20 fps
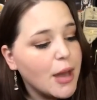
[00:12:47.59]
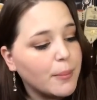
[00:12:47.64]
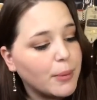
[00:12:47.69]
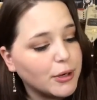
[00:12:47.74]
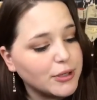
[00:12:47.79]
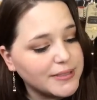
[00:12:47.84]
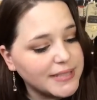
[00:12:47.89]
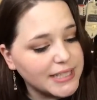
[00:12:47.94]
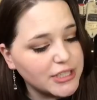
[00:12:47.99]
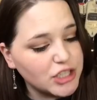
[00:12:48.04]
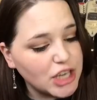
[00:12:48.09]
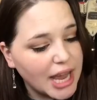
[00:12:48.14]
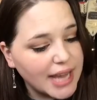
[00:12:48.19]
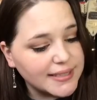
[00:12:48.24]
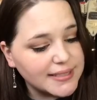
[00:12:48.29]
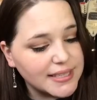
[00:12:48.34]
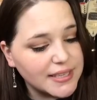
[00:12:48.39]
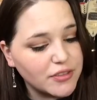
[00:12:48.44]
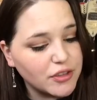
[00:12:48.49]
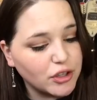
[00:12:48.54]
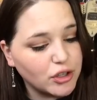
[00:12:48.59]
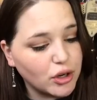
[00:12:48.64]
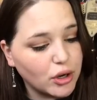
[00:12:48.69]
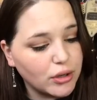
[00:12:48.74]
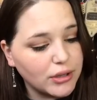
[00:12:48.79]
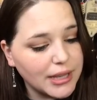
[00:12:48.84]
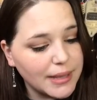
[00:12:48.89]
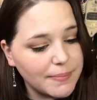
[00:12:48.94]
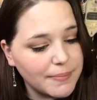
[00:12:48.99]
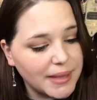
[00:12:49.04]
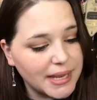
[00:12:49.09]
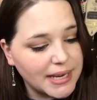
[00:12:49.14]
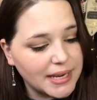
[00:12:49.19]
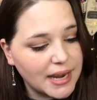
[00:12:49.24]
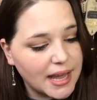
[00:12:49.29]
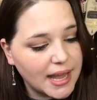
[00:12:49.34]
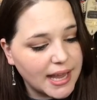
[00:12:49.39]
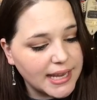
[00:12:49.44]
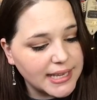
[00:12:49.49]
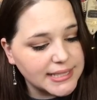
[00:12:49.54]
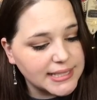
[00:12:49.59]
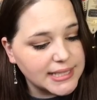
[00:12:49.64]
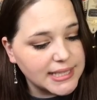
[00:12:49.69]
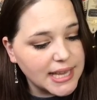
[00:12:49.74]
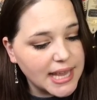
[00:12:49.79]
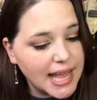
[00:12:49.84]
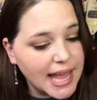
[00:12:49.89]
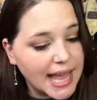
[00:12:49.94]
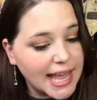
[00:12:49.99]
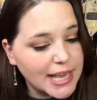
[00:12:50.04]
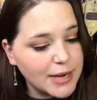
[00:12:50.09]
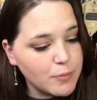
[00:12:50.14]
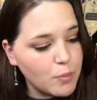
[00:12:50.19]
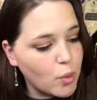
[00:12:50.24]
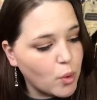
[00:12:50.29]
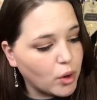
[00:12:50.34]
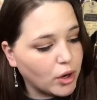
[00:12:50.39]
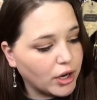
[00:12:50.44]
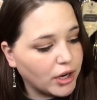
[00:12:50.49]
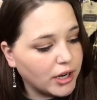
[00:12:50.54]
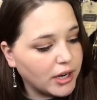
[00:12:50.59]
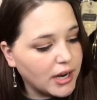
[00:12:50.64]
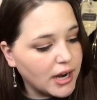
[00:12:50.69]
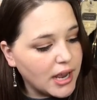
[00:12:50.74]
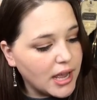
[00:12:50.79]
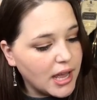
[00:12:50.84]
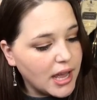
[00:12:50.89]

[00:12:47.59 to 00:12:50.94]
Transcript: Percy Jackson, The Girl at Midnight, and more.